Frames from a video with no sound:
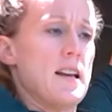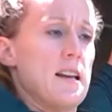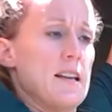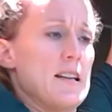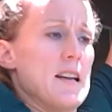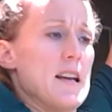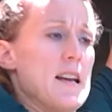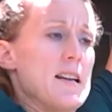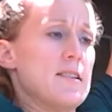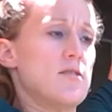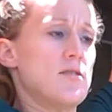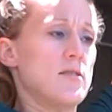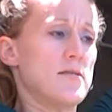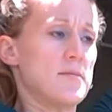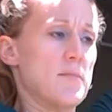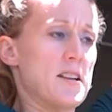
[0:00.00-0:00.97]
engage
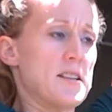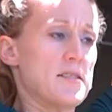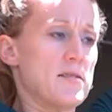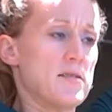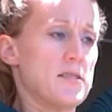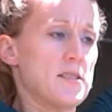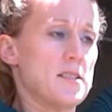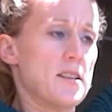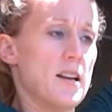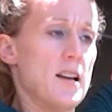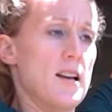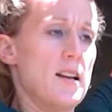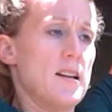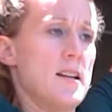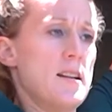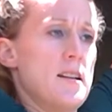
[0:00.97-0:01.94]
those muscles
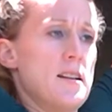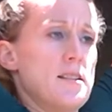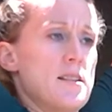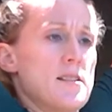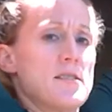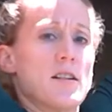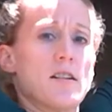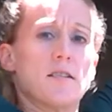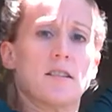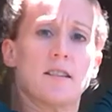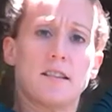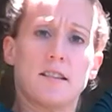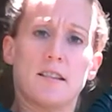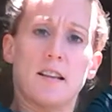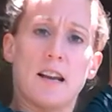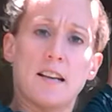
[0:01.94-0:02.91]
to start
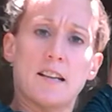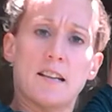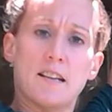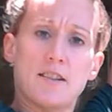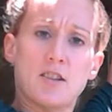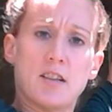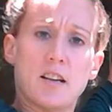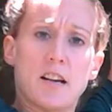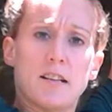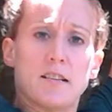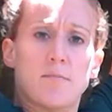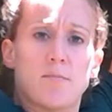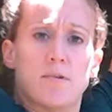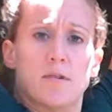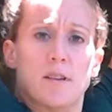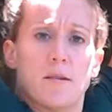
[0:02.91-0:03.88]
and initiate the
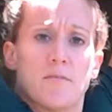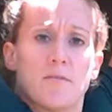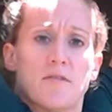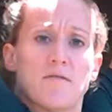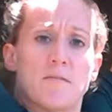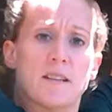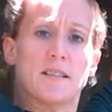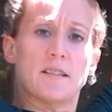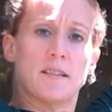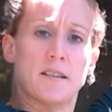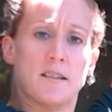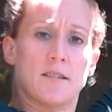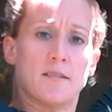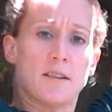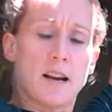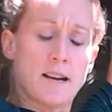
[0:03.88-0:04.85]
pull-up movement,
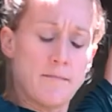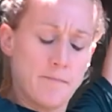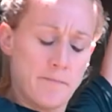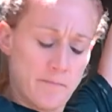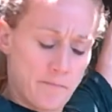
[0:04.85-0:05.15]
okay?